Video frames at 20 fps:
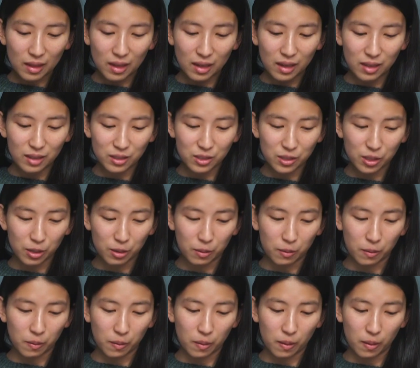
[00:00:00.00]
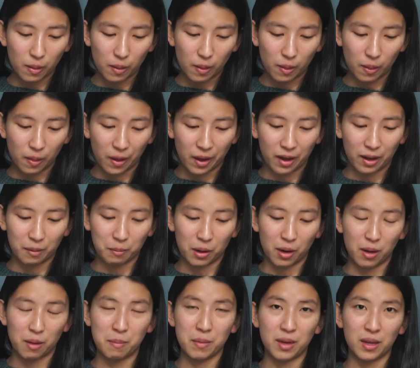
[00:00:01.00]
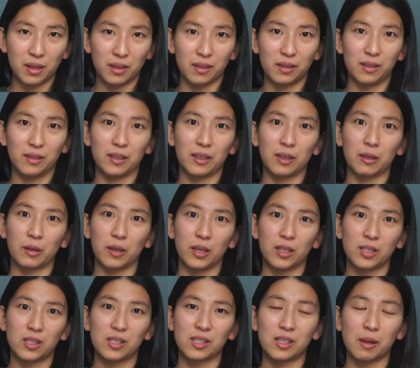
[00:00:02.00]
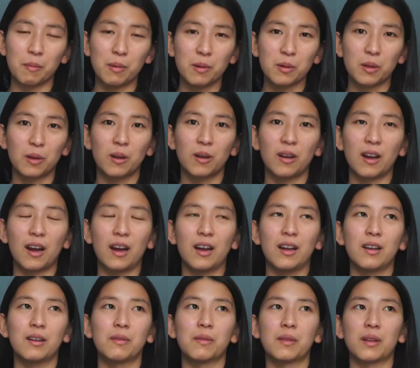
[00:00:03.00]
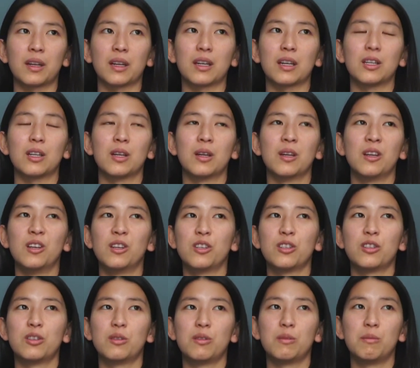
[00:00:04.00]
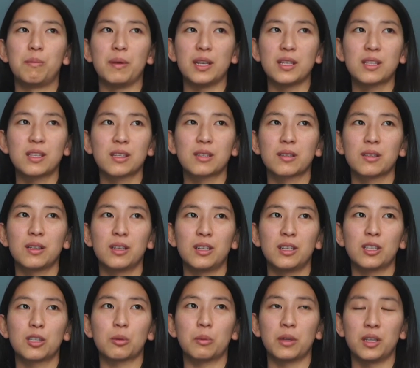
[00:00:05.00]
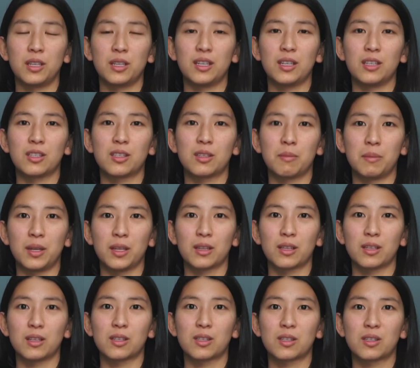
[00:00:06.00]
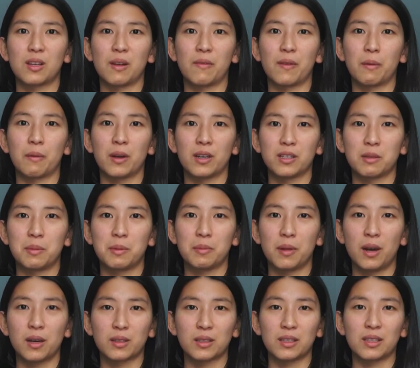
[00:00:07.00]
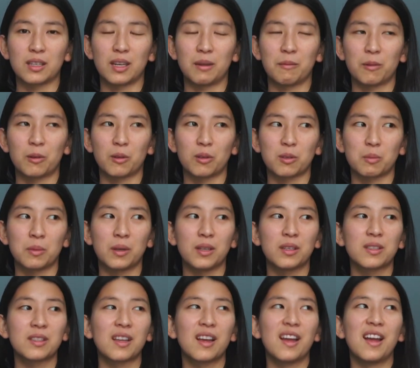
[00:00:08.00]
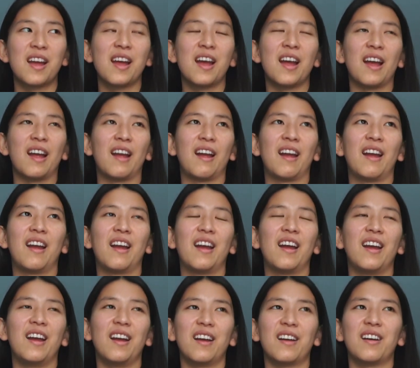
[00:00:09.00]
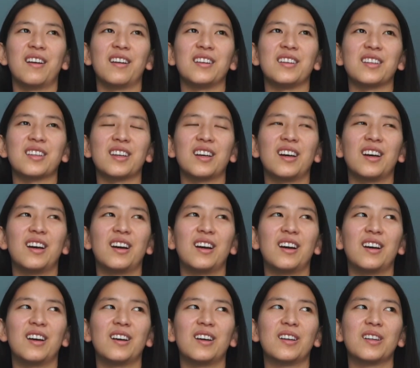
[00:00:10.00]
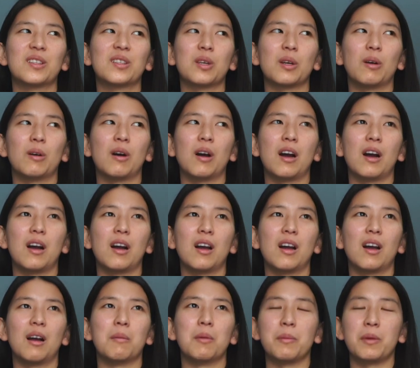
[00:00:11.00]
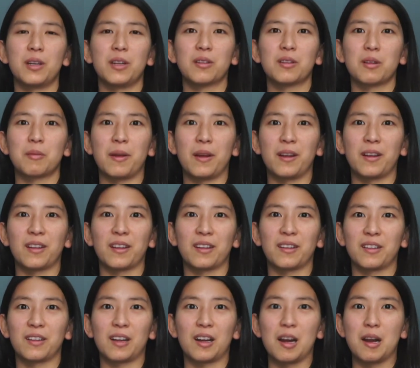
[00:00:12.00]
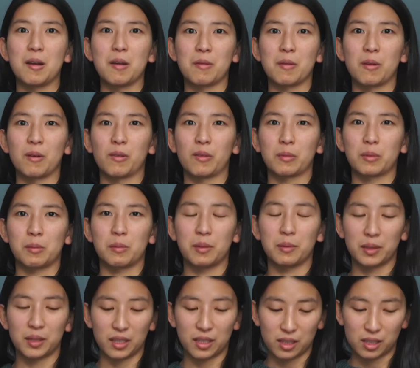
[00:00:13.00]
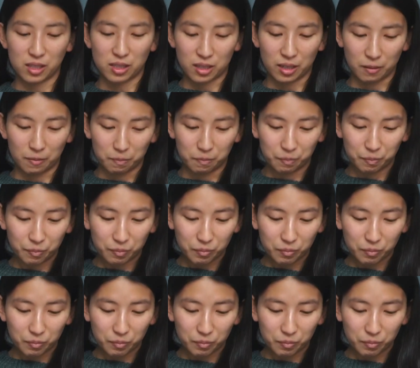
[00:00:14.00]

And so then I'm immediately like, okay, it's December 3rd. I have like basically 20 days to make this if I want it to be blocked in time for Christmas. And so I'm immediately panicking, like, I don't know if I'm going to be able to get this done.